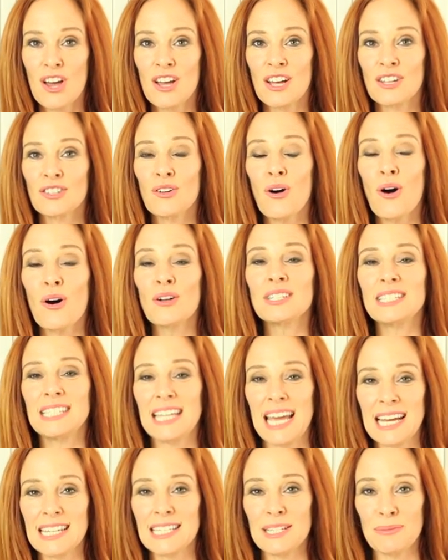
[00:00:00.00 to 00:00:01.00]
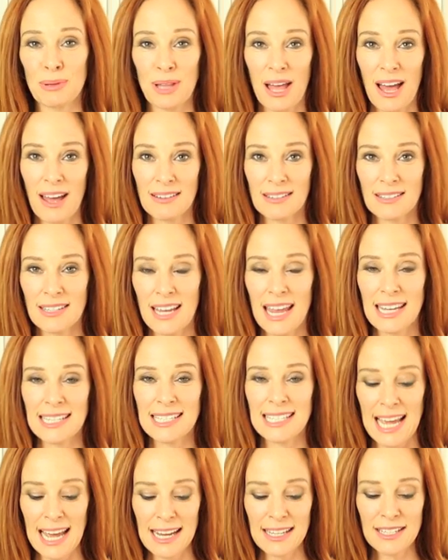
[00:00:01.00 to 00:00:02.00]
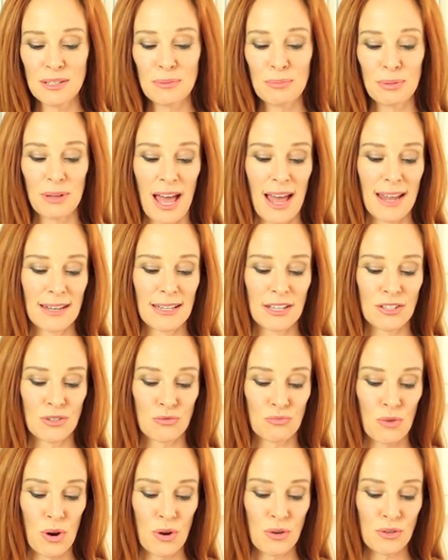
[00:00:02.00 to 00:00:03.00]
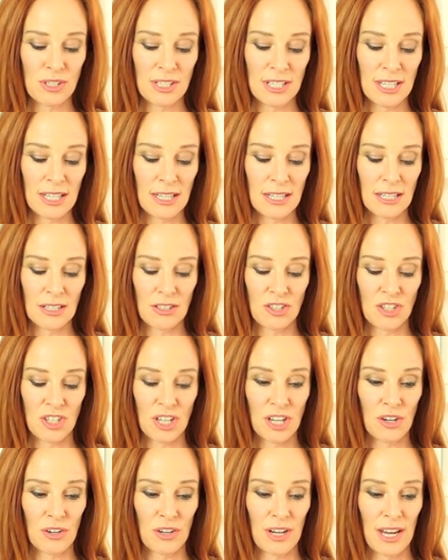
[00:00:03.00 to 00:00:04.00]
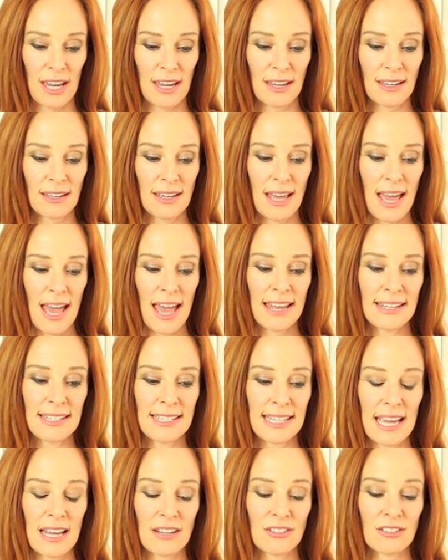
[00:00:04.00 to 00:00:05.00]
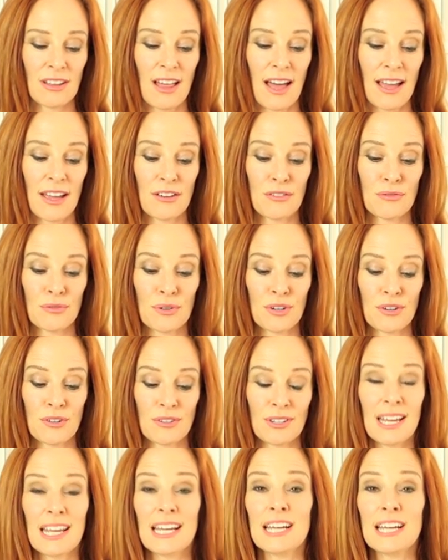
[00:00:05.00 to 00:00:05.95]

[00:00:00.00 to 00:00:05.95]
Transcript: It's called Dandy Blend. And Dandy Blend is roasted chicory and dandelion root.